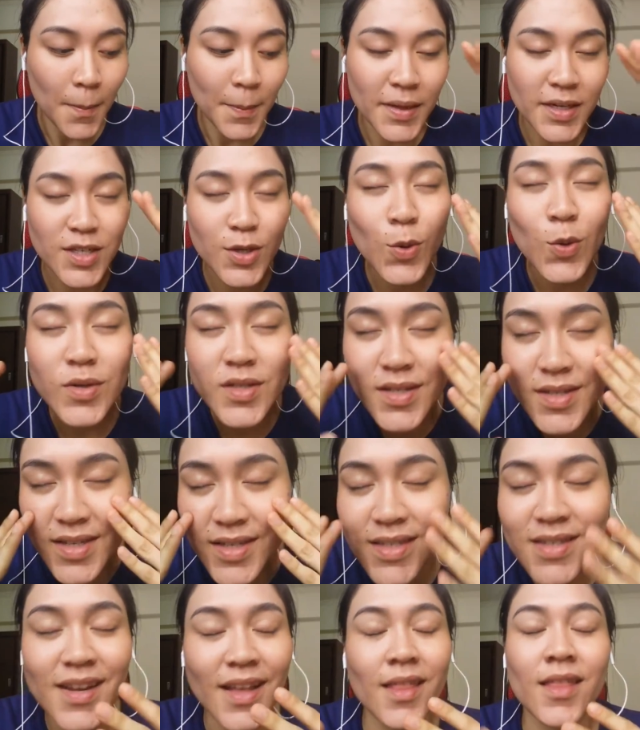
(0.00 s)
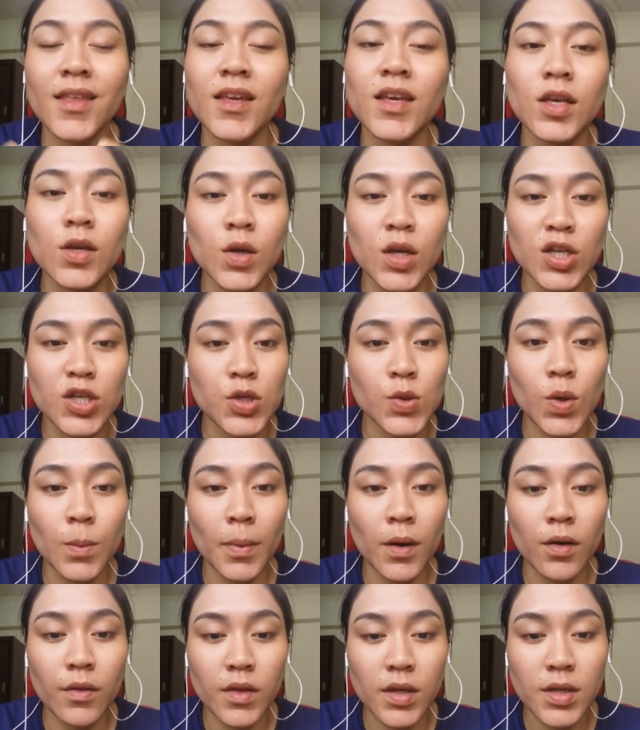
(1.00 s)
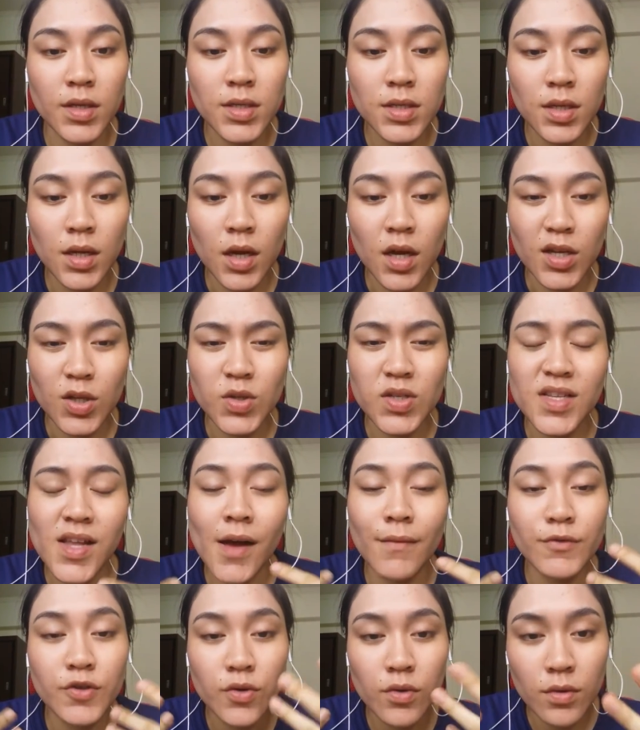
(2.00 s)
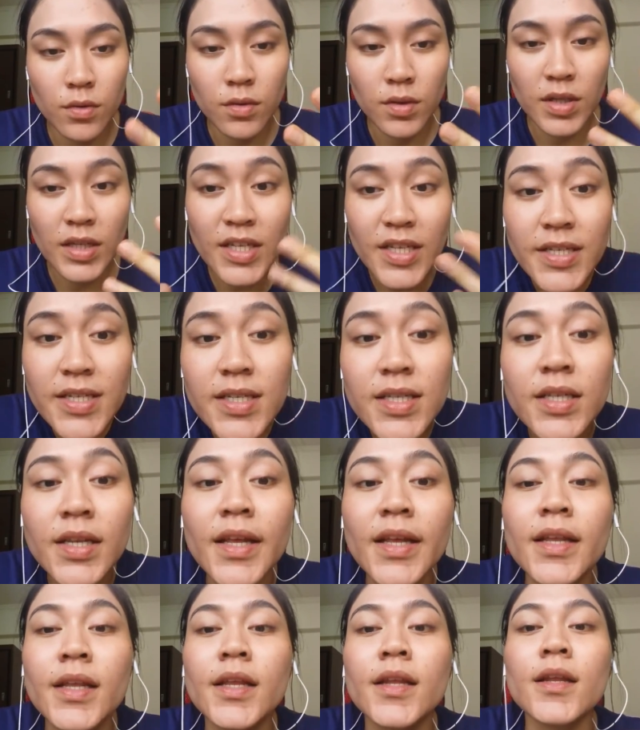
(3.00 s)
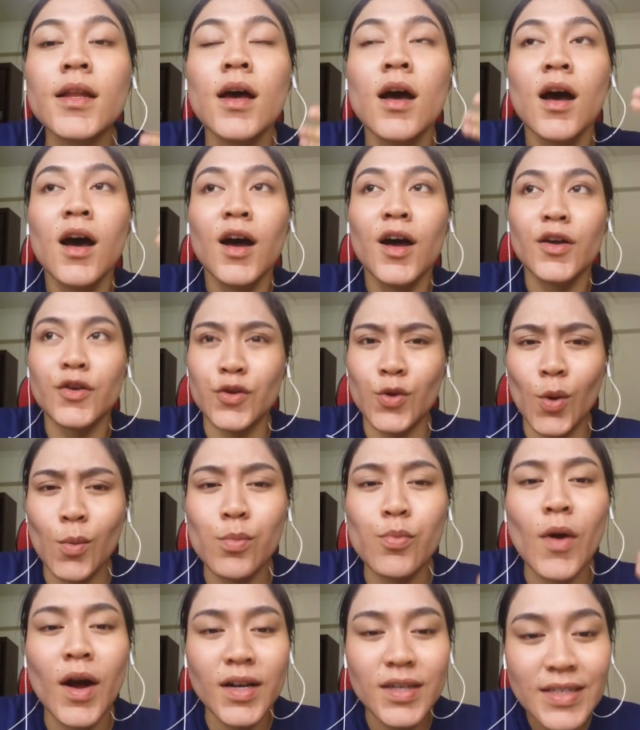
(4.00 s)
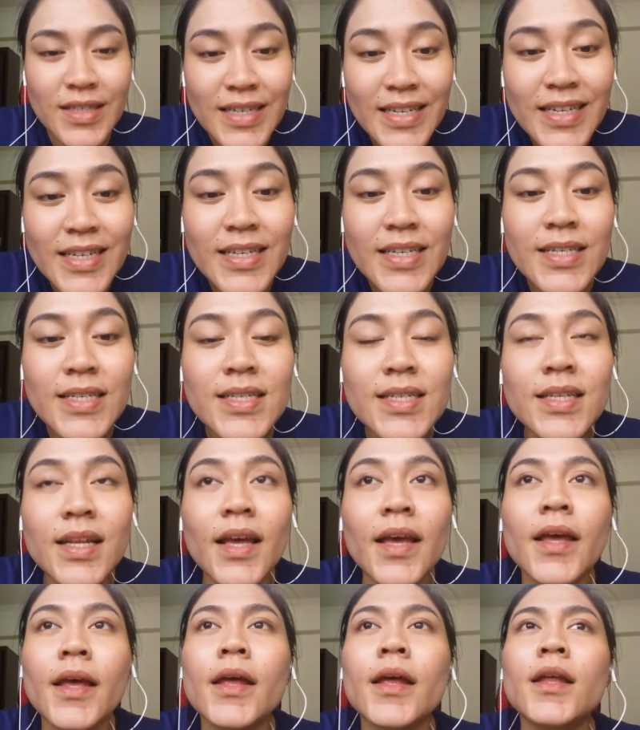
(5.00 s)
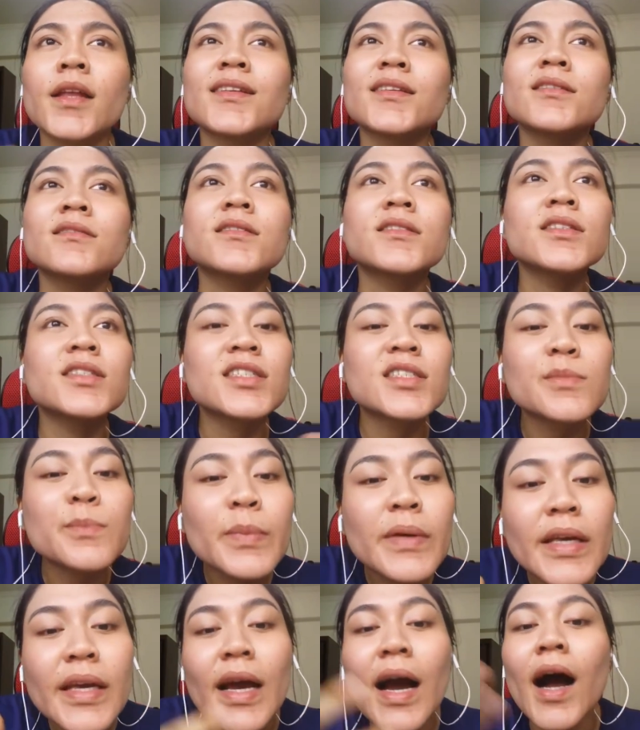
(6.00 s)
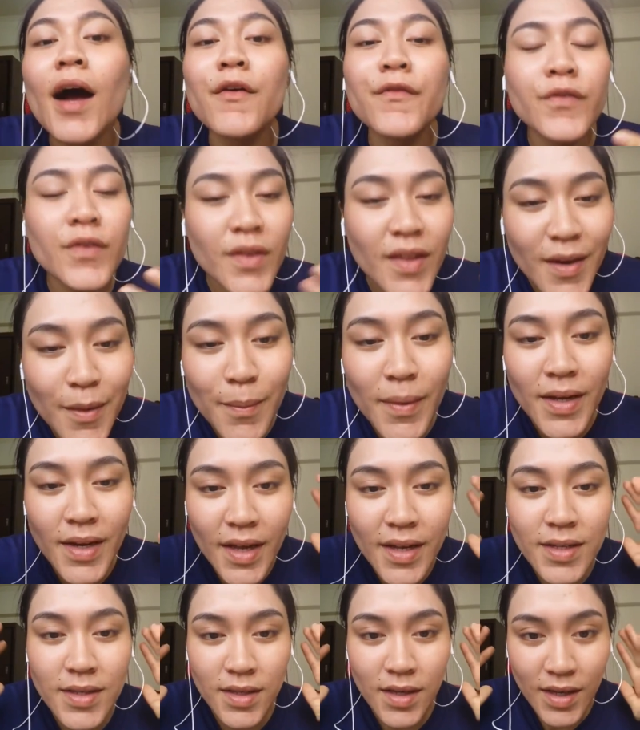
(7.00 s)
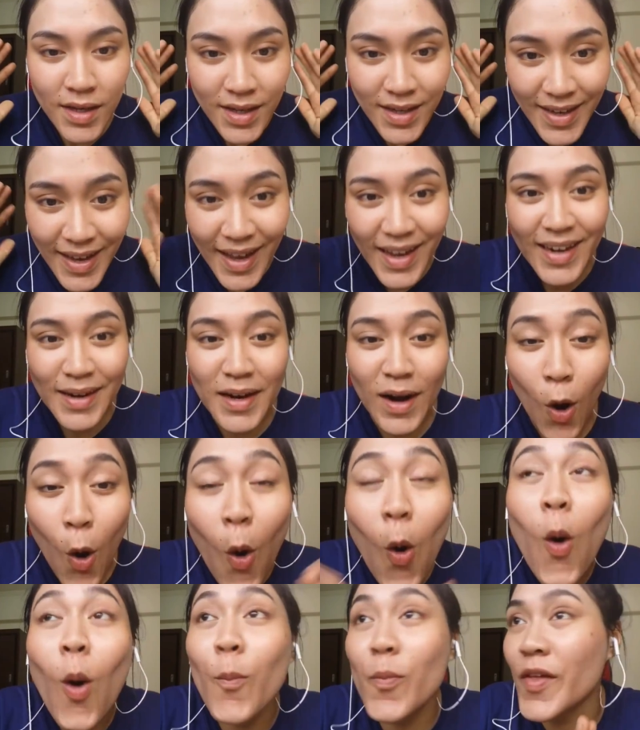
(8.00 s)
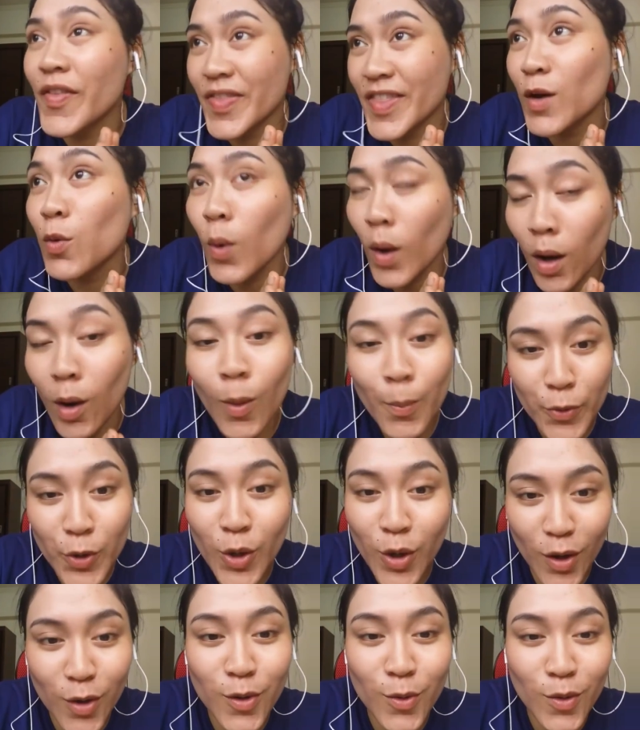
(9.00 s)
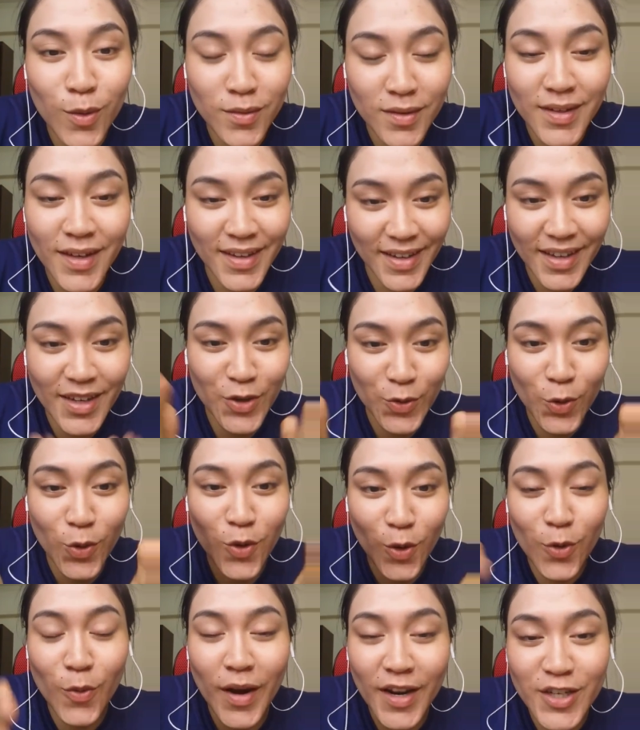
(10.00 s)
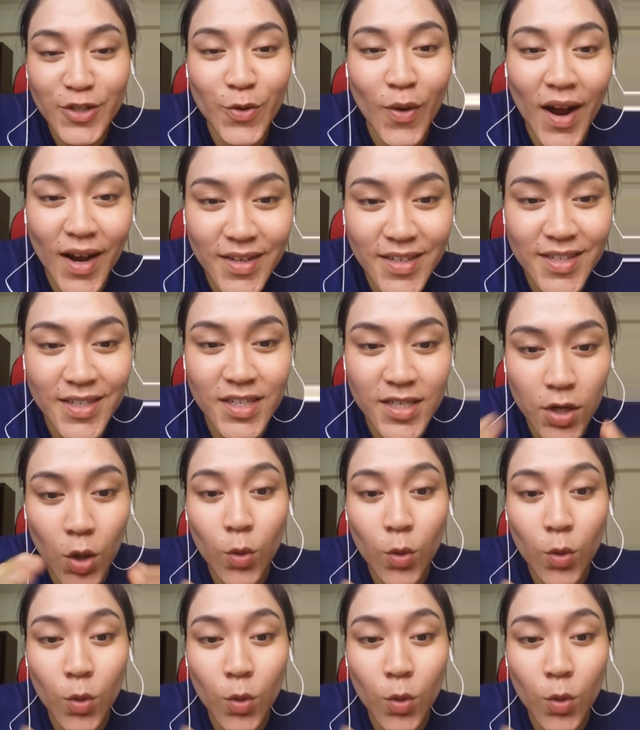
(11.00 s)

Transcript: But tones, there's nothing you can do about this. You just have to listen and then, practice and just speak after them and hope that they will help you, correct your accents,